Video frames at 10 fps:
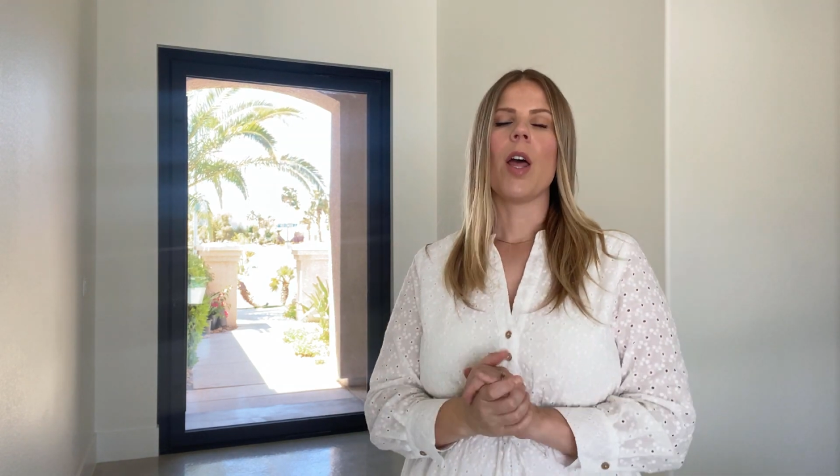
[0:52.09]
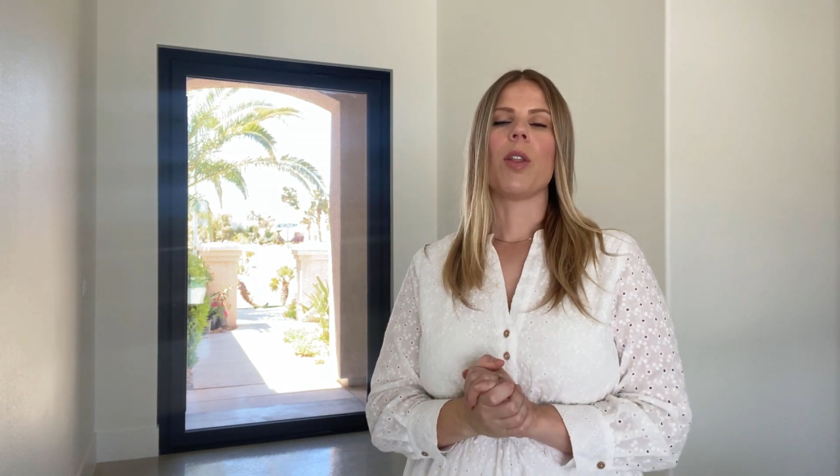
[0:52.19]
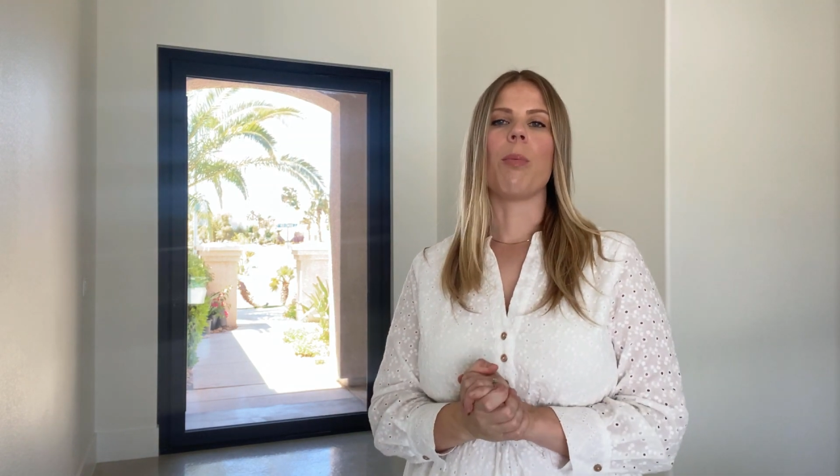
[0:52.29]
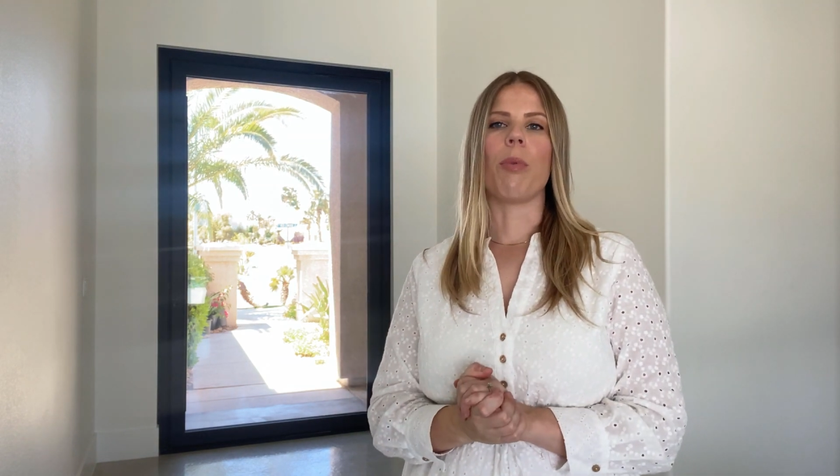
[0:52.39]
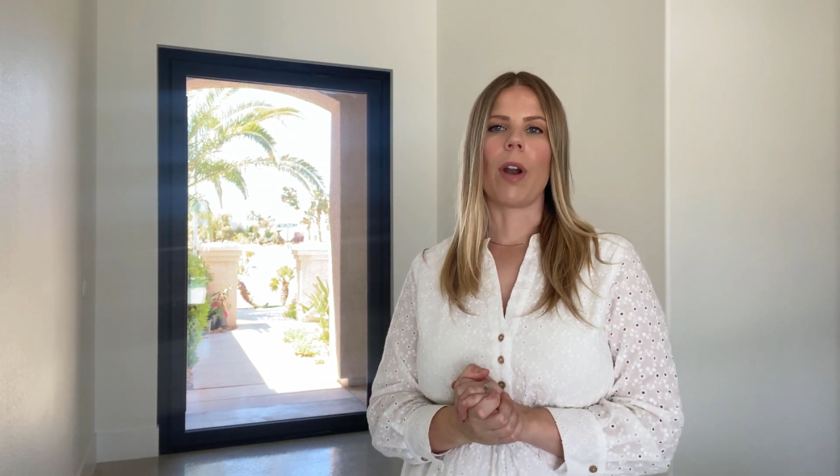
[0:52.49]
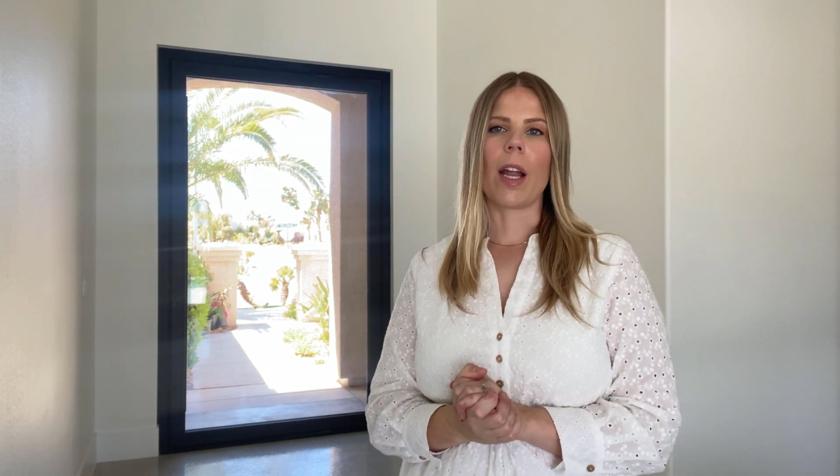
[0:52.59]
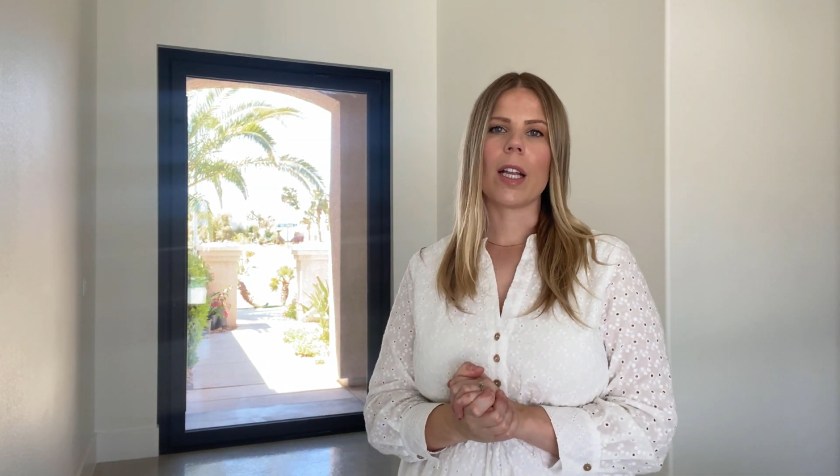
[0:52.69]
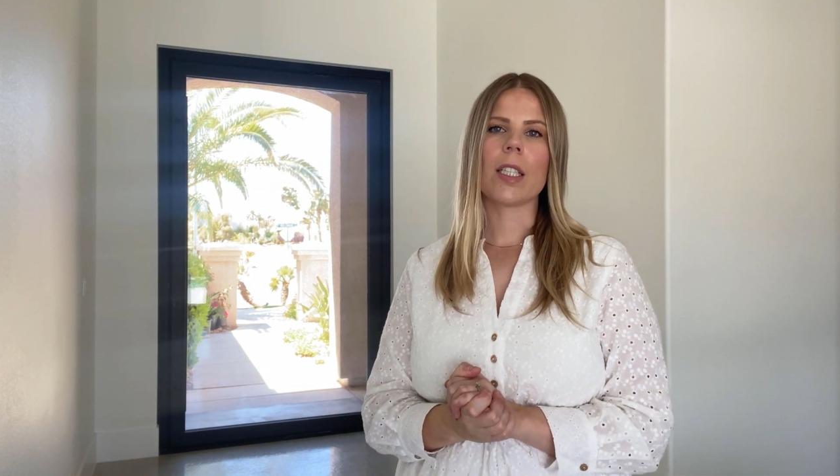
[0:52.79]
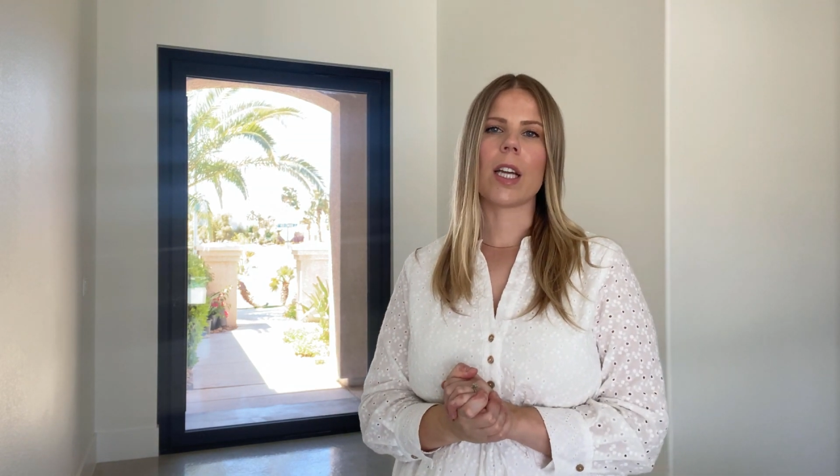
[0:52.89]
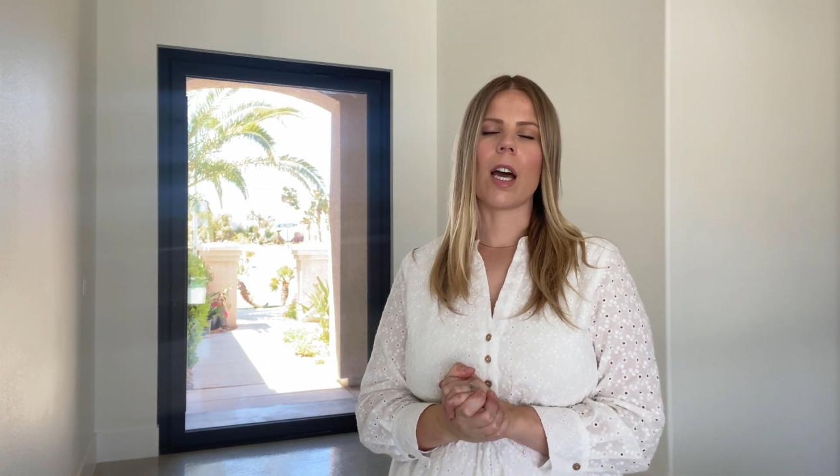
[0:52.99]
The
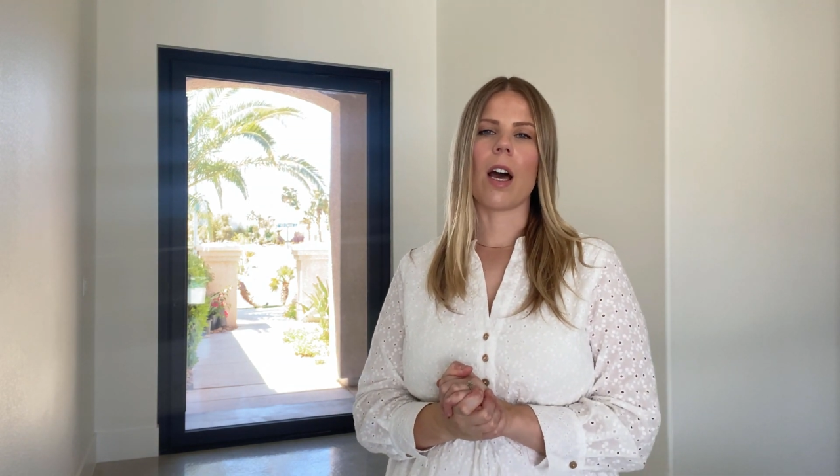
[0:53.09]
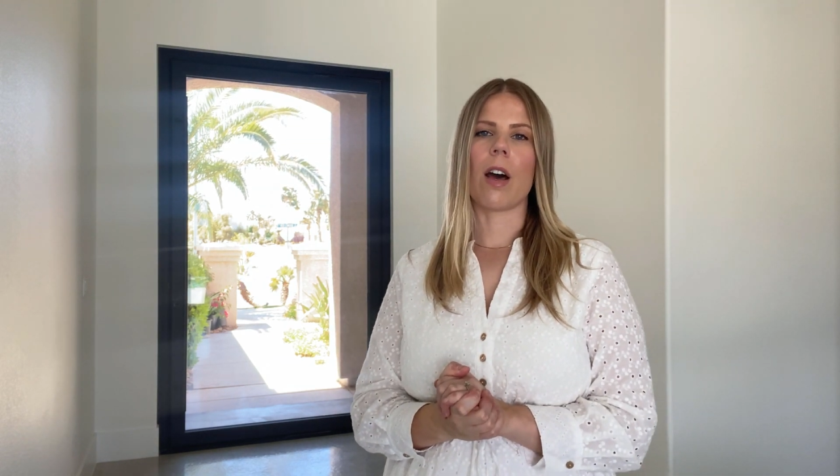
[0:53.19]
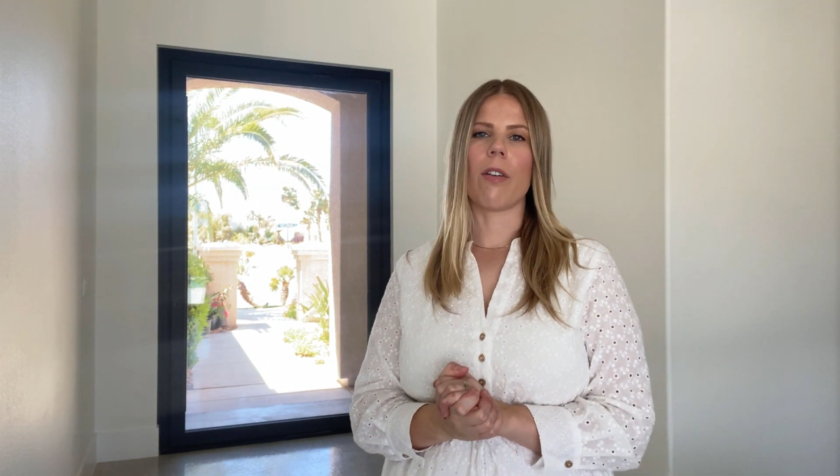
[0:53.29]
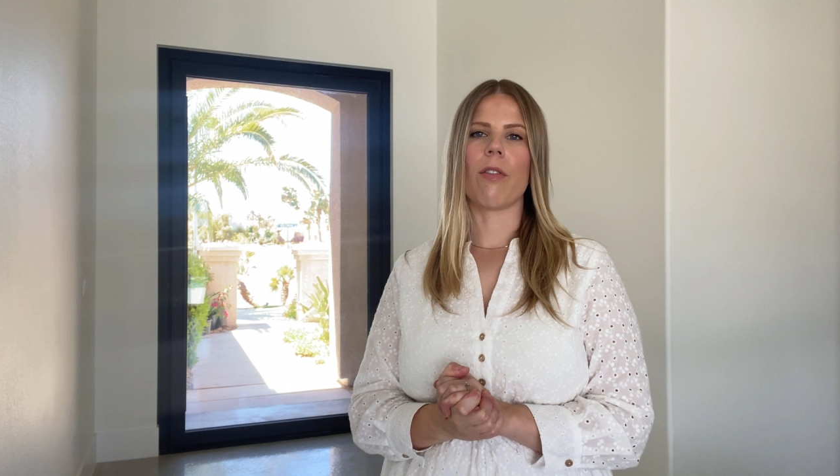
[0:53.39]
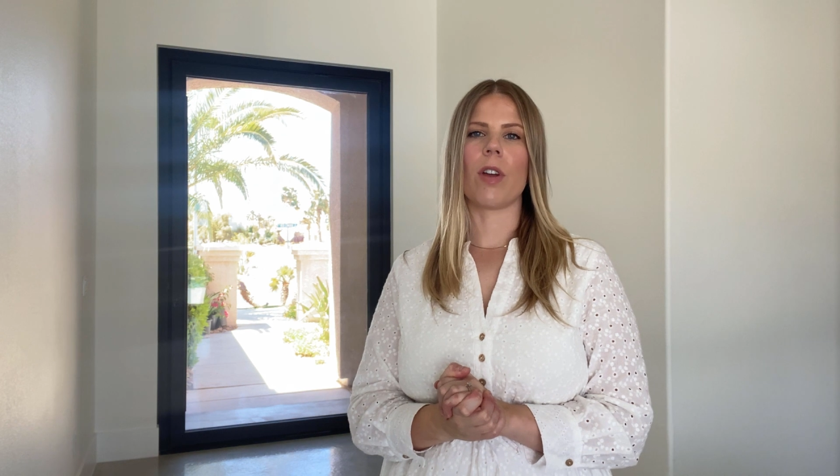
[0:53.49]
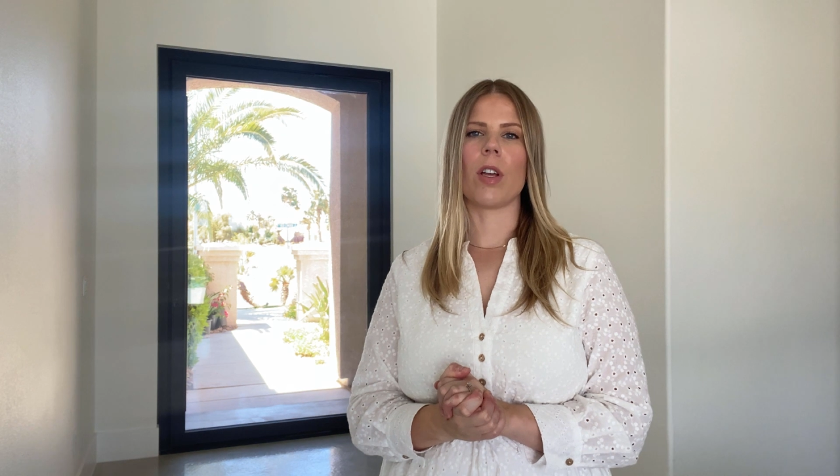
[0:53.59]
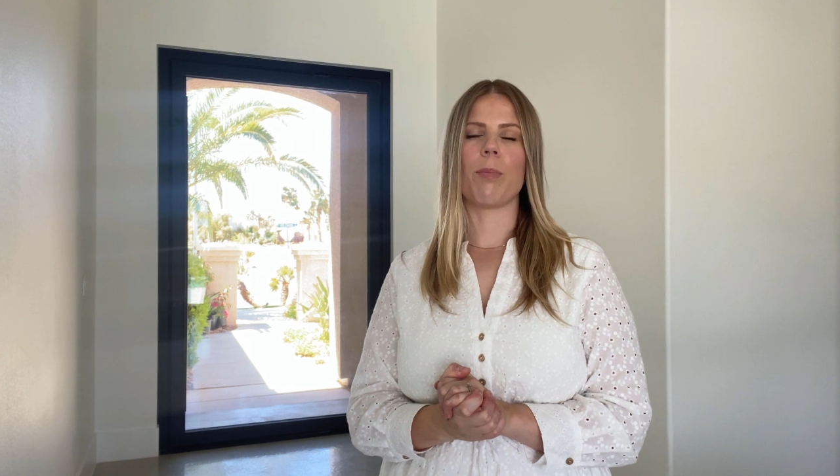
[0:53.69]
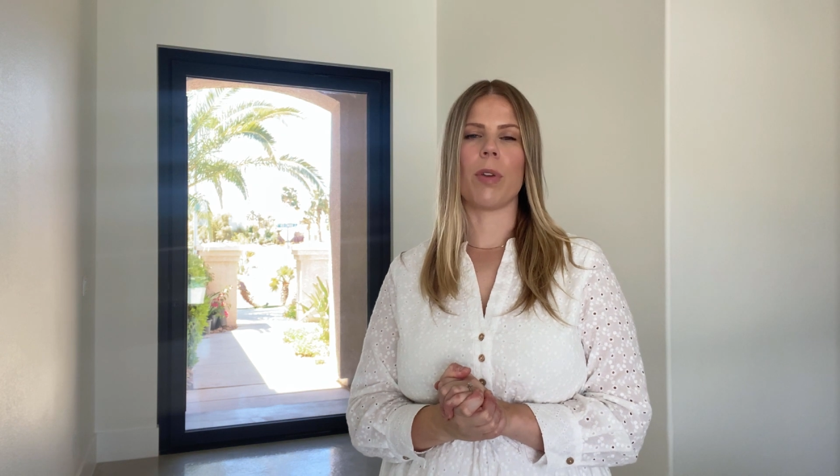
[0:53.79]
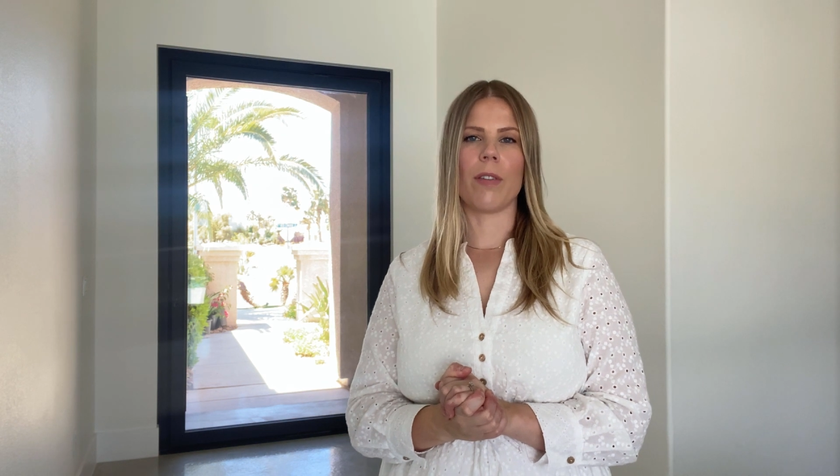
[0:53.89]
brand of